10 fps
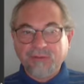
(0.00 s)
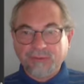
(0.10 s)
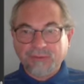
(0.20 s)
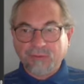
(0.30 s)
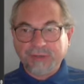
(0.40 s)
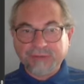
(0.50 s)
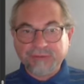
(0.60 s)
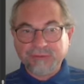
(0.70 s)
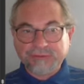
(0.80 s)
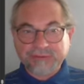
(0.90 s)
the way
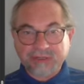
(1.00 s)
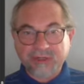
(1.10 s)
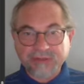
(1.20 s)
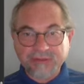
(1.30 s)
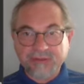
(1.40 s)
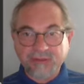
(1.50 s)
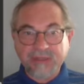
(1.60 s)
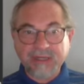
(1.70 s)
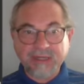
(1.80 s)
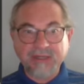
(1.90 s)
to start on
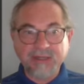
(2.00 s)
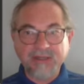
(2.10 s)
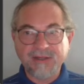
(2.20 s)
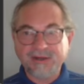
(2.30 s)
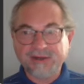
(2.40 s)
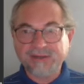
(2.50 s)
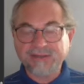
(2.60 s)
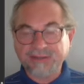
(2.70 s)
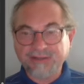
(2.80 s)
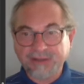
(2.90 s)
any uh,
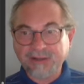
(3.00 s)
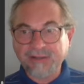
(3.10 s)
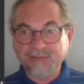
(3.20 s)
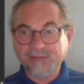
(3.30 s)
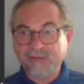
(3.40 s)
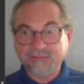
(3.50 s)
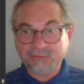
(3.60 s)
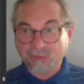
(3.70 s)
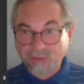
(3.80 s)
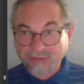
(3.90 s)
design, on
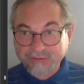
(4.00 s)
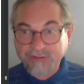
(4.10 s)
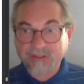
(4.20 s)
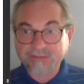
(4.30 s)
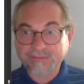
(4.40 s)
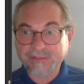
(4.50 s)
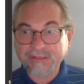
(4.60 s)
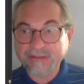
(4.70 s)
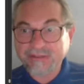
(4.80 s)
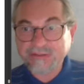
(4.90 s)
a good start for
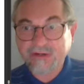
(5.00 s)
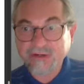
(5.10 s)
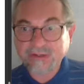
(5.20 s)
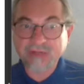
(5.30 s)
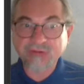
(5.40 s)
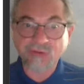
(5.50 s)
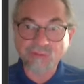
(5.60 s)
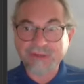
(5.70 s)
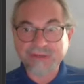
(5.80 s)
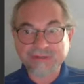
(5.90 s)
any design, is
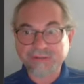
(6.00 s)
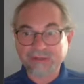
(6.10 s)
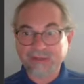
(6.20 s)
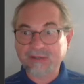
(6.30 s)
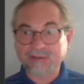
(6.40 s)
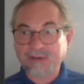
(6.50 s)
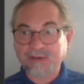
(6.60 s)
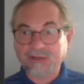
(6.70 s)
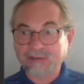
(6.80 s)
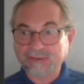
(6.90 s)
always to think
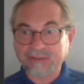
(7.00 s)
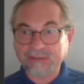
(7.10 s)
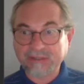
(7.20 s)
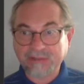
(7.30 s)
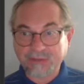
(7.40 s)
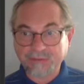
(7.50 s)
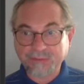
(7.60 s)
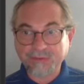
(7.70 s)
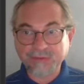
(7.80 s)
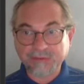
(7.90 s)
about an
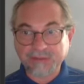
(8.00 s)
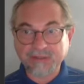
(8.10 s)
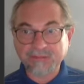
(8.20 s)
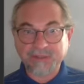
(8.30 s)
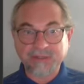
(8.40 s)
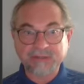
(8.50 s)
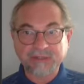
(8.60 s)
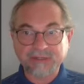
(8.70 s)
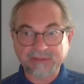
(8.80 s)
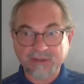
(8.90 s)
example. You think about an
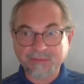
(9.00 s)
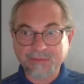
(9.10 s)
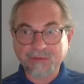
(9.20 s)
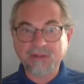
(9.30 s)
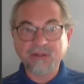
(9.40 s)
example,